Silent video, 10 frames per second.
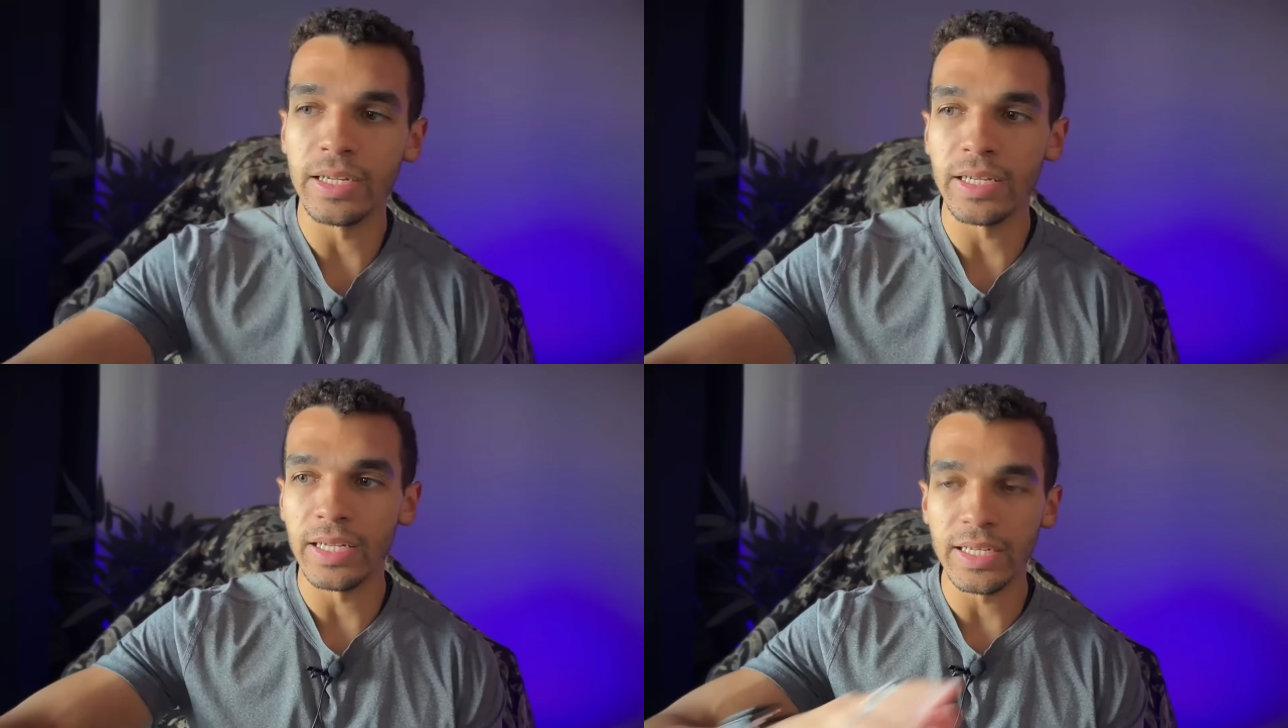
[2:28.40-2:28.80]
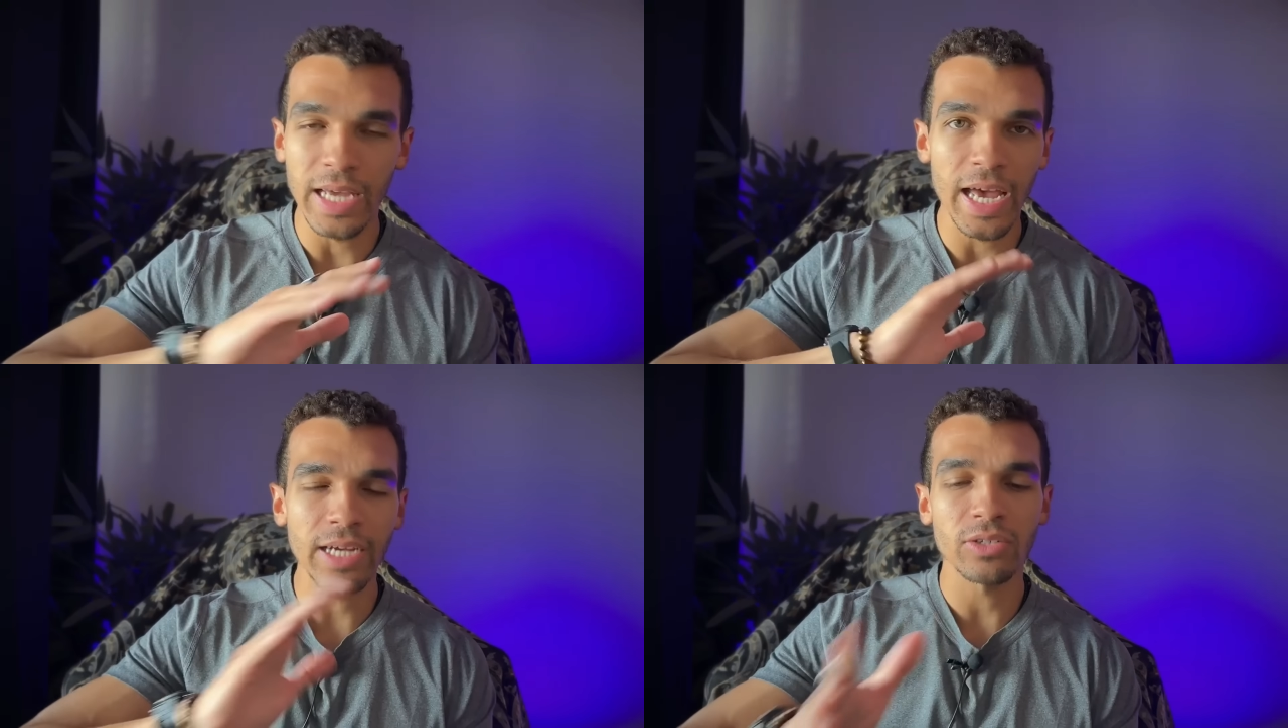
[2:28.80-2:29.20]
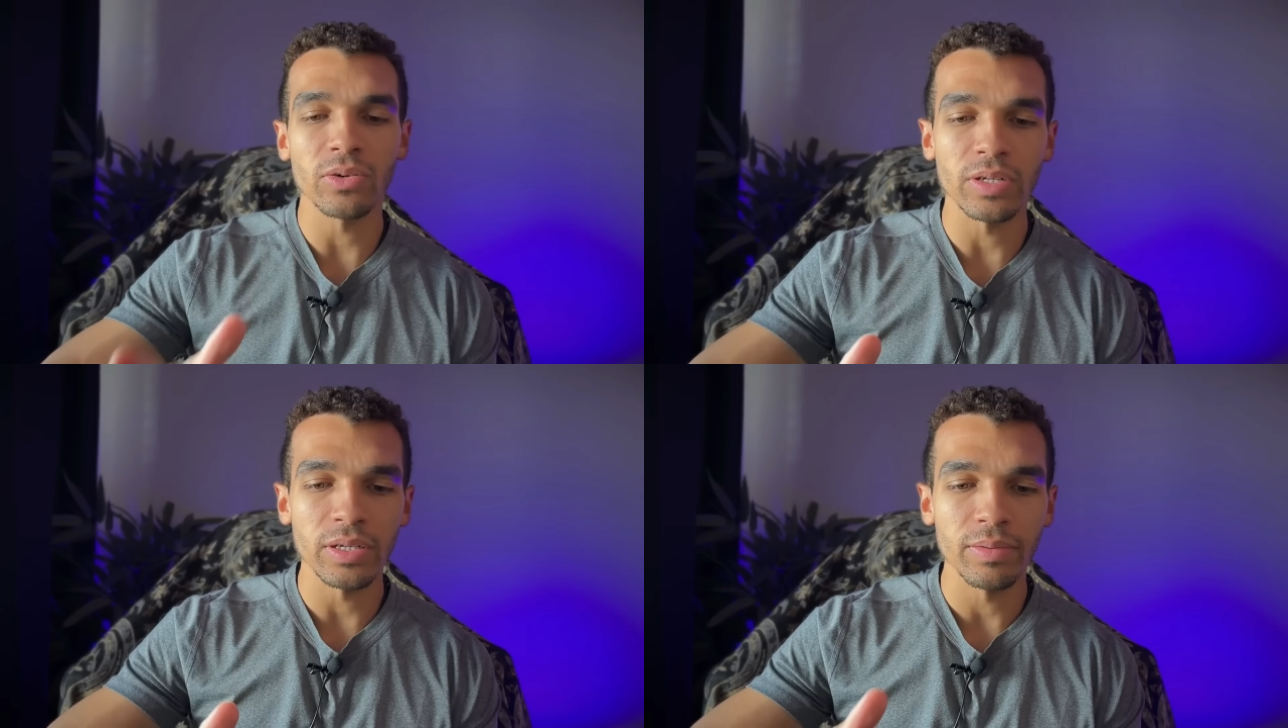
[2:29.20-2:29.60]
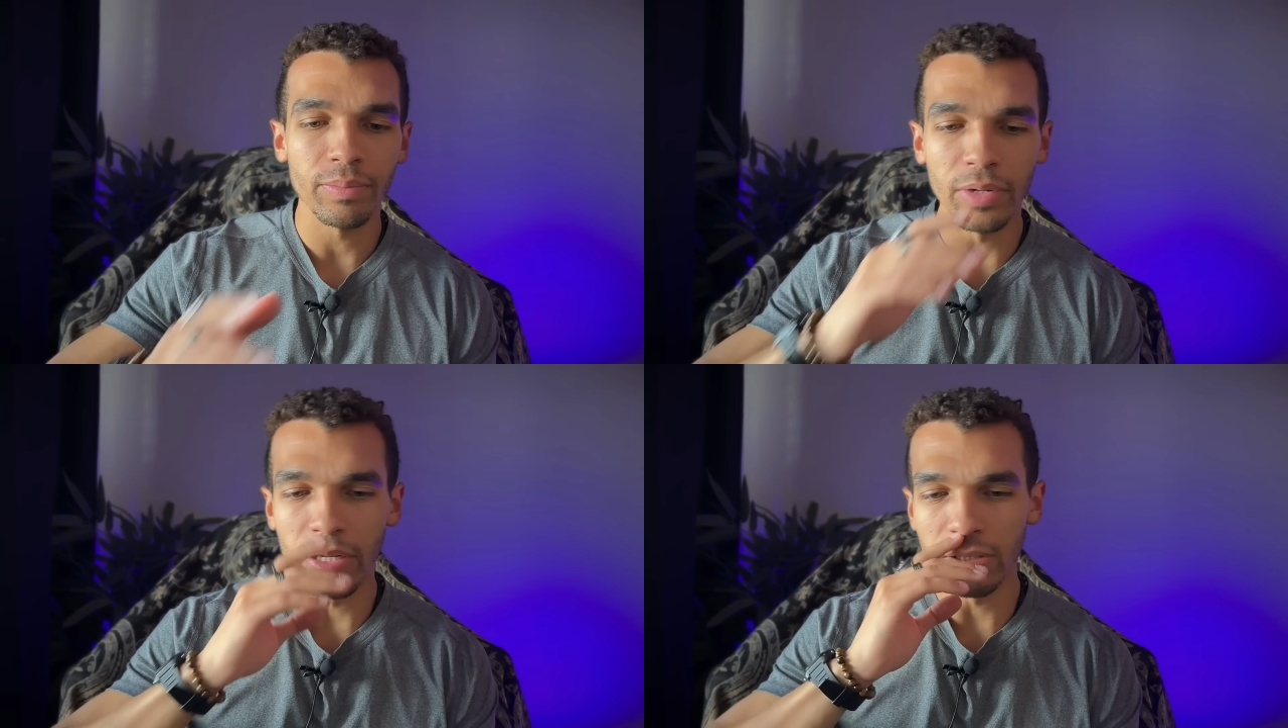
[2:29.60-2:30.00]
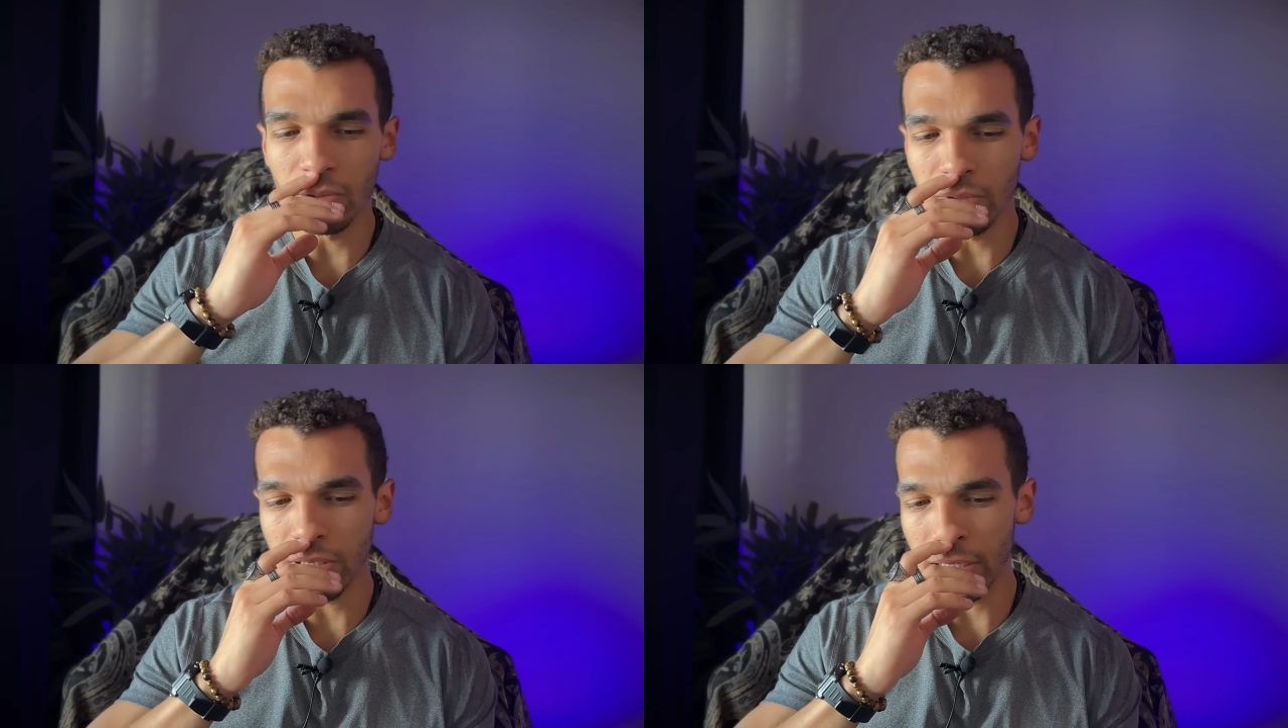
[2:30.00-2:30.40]
and, and act on it. But it's
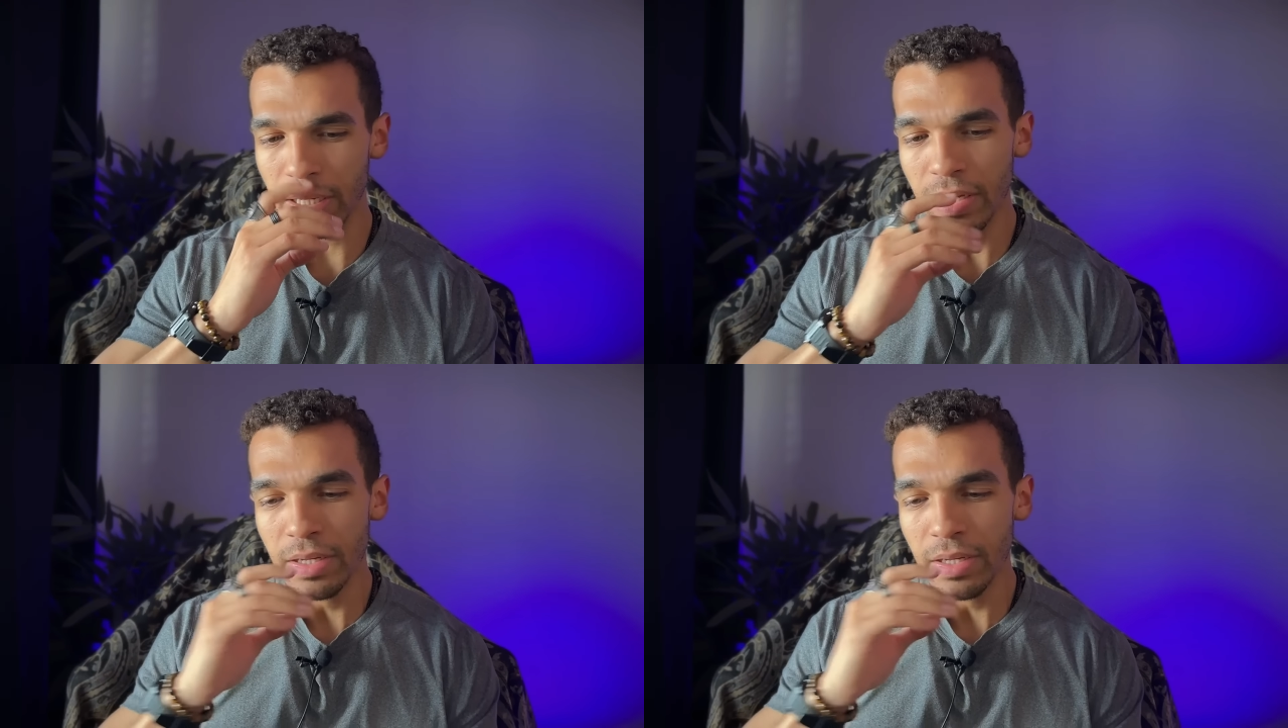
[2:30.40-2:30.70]
almost like